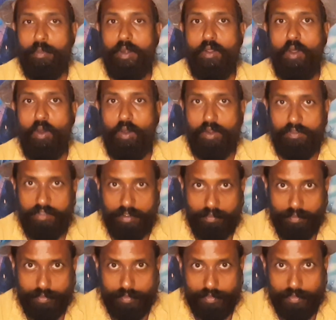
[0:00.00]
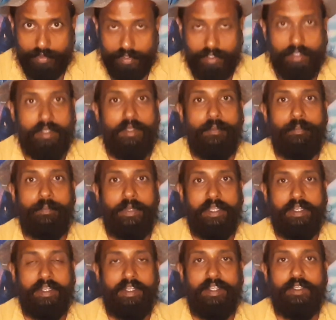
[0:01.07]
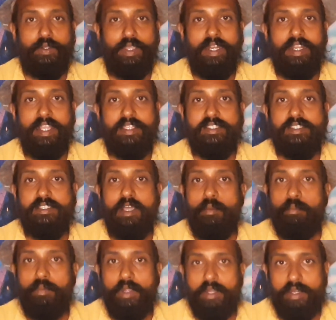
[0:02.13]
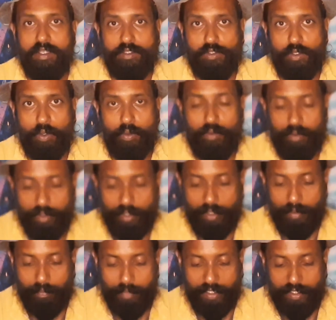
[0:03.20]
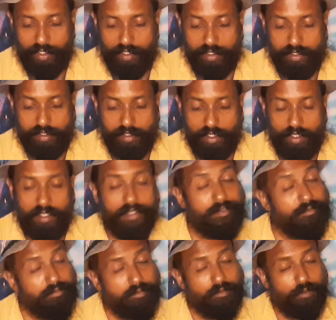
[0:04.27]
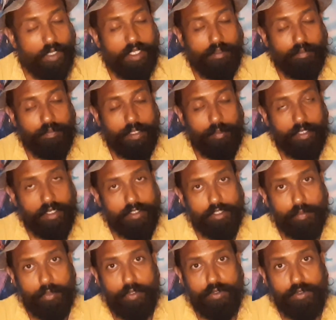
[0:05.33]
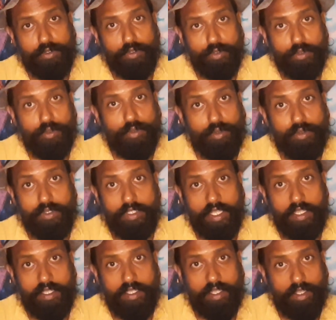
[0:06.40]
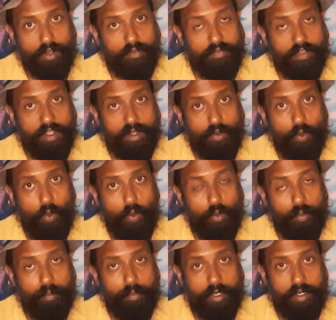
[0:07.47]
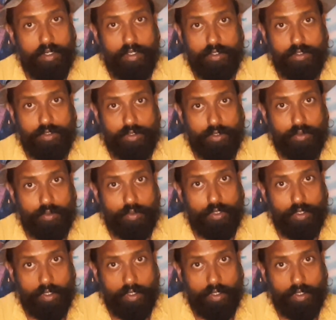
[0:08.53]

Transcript: about all of them, but you can let some burdens go, because people are supposed to take care of their own burdens too,